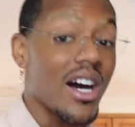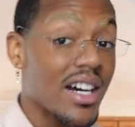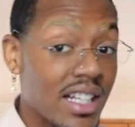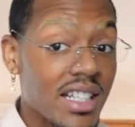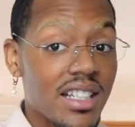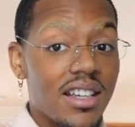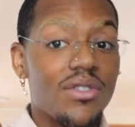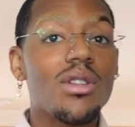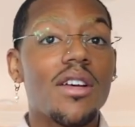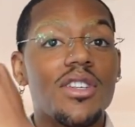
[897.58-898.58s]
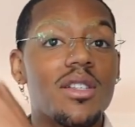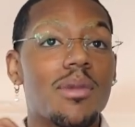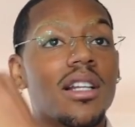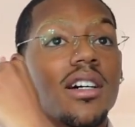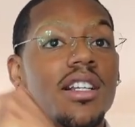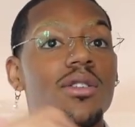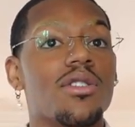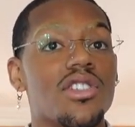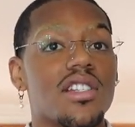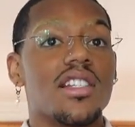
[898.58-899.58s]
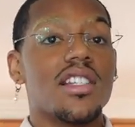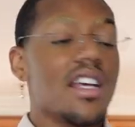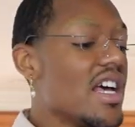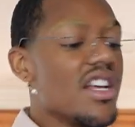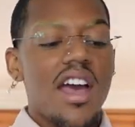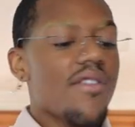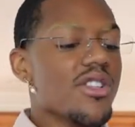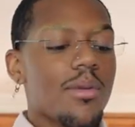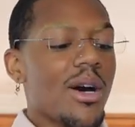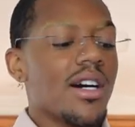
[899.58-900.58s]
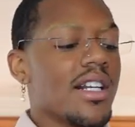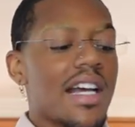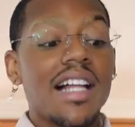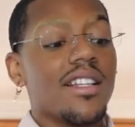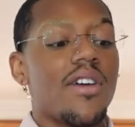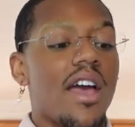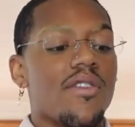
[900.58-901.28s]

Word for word: honey, if you love the smell of honey or just everything about honey, I love